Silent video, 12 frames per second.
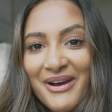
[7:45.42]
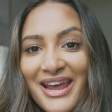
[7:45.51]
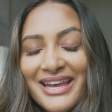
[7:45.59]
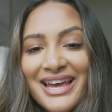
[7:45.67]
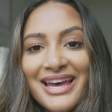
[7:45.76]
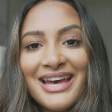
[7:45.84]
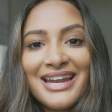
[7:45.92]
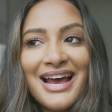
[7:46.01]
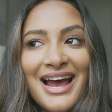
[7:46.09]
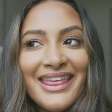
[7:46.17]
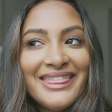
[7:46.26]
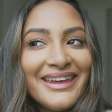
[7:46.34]
bike and
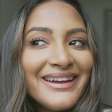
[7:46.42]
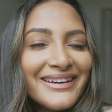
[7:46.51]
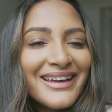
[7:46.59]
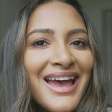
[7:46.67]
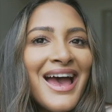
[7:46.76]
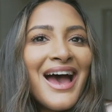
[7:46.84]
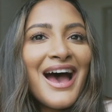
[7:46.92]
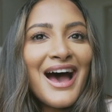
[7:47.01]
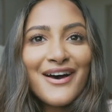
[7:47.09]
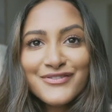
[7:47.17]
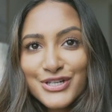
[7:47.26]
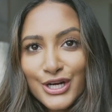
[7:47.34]
I think
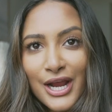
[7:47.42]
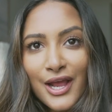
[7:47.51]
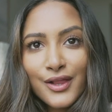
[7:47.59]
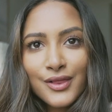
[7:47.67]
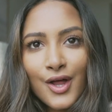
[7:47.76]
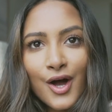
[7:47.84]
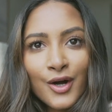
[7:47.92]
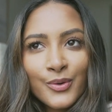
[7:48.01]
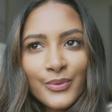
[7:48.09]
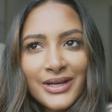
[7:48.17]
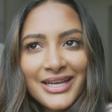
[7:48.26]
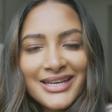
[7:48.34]
after a
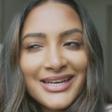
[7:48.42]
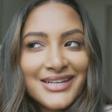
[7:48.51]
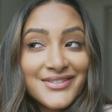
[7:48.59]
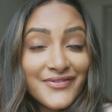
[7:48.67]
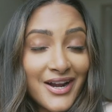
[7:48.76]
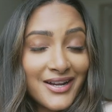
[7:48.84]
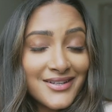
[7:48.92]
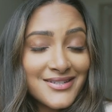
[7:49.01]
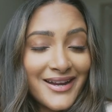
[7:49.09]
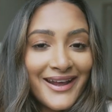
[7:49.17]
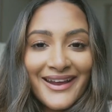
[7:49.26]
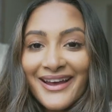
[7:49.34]
long week, and it's Friday
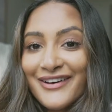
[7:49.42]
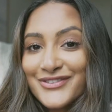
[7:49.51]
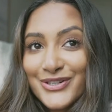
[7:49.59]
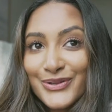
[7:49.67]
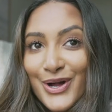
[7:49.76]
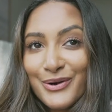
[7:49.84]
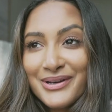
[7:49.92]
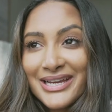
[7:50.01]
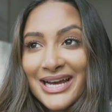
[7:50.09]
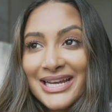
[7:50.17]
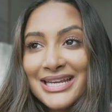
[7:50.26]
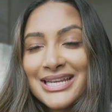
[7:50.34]
today, after a long
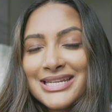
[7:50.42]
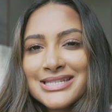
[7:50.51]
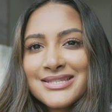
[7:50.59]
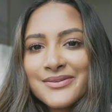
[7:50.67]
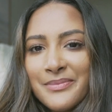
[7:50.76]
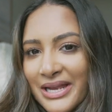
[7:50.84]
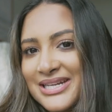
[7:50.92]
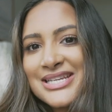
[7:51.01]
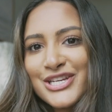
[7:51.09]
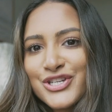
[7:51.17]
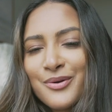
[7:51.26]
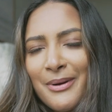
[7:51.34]
week I need some
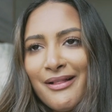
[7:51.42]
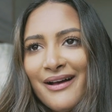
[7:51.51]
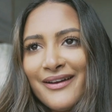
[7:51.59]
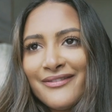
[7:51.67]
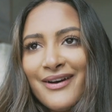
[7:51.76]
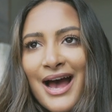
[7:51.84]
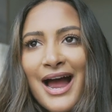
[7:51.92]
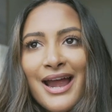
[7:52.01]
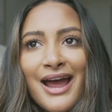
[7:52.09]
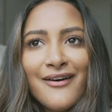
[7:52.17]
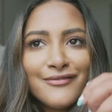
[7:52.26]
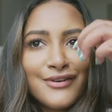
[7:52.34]
meditation in my life. I
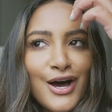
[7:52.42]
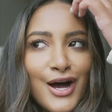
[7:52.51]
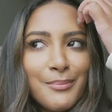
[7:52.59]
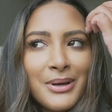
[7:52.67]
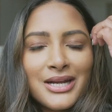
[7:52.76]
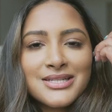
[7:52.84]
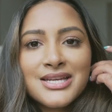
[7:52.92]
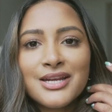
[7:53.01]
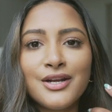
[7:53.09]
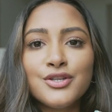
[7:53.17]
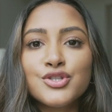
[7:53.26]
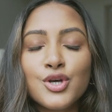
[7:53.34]
have not
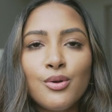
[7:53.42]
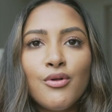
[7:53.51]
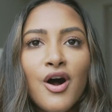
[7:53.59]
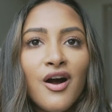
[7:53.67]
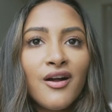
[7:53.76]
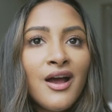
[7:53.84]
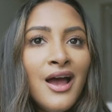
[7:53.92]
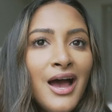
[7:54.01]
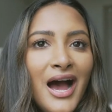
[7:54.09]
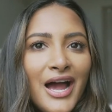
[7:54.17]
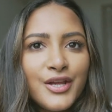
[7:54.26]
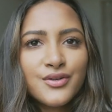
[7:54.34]
meditated in so long.
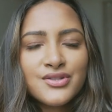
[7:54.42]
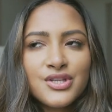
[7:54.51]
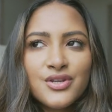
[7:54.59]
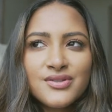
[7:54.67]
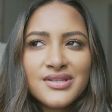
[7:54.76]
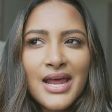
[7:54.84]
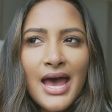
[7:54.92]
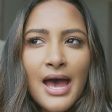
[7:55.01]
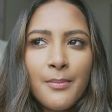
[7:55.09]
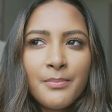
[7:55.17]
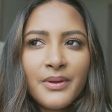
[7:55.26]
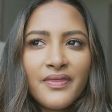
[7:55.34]
I used to use an
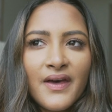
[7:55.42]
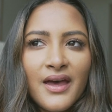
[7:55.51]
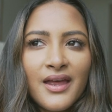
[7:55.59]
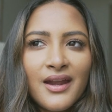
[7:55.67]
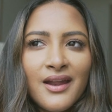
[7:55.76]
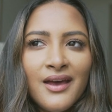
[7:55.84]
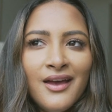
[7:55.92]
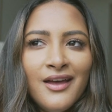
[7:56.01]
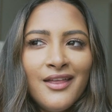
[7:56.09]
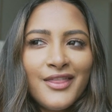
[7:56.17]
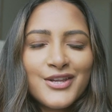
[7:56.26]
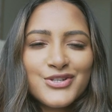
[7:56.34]
app but then
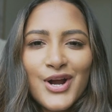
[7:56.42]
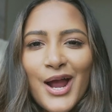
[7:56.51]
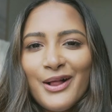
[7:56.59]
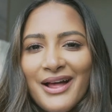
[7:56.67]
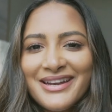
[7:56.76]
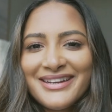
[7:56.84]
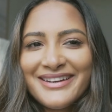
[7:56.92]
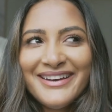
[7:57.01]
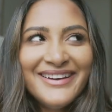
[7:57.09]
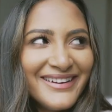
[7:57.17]
the trial ended.